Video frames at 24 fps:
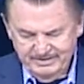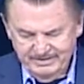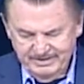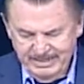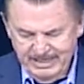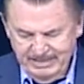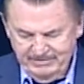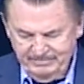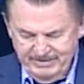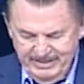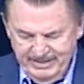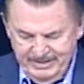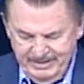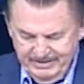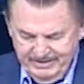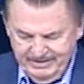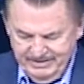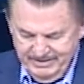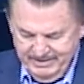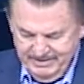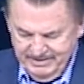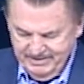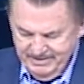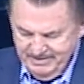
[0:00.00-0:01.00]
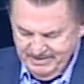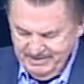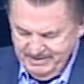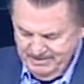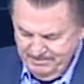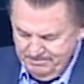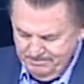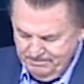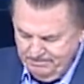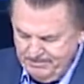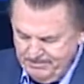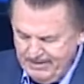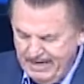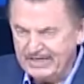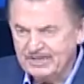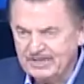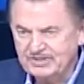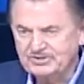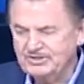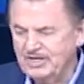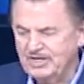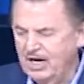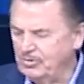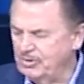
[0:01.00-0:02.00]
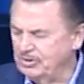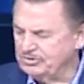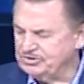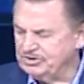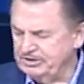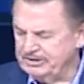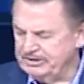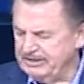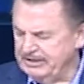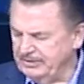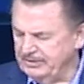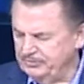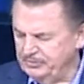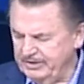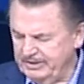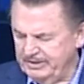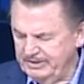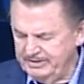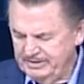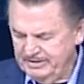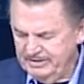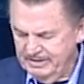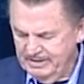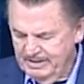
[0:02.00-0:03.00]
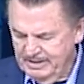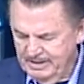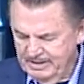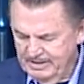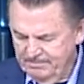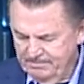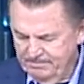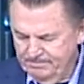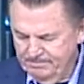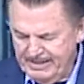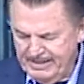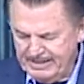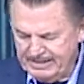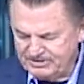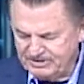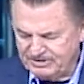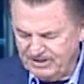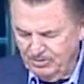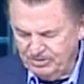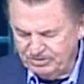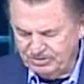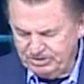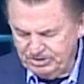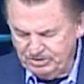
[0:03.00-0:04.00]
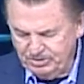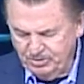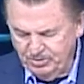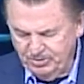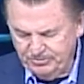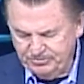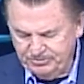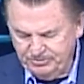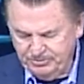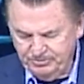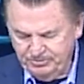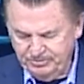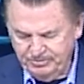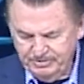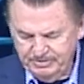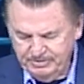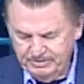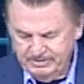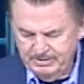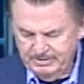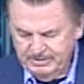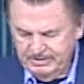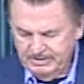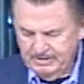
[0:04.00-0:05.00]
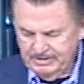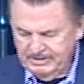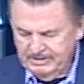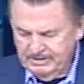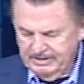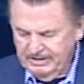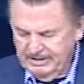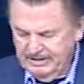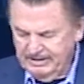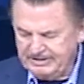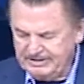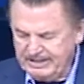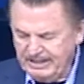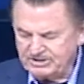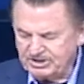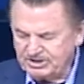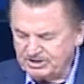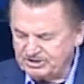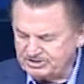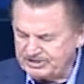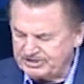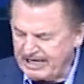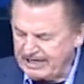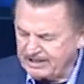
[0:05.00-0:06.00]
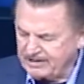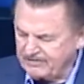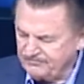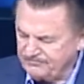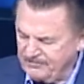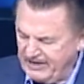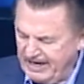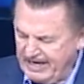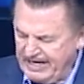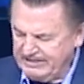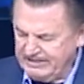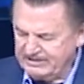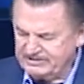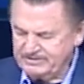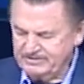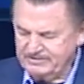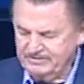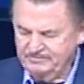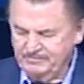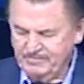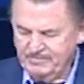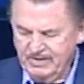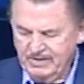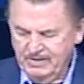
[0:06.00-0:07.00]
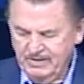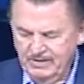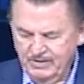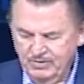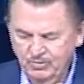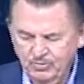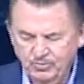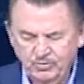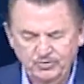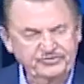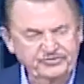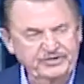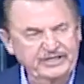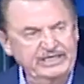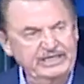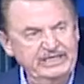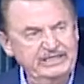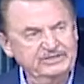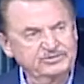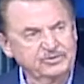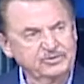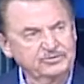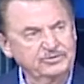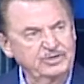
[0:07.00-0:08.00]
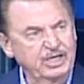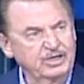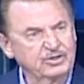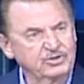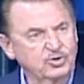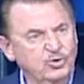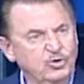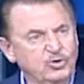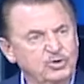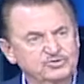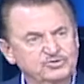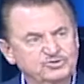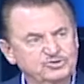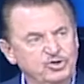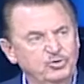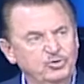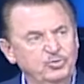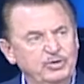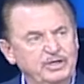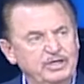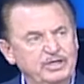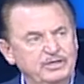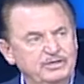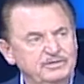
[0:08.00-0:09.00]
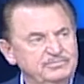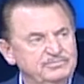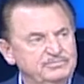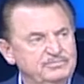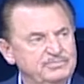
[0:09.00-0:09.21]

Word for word: Amen. Matters not what you're dealing with, matters not what you're going through. It takes a sacrifice when things are not going so well.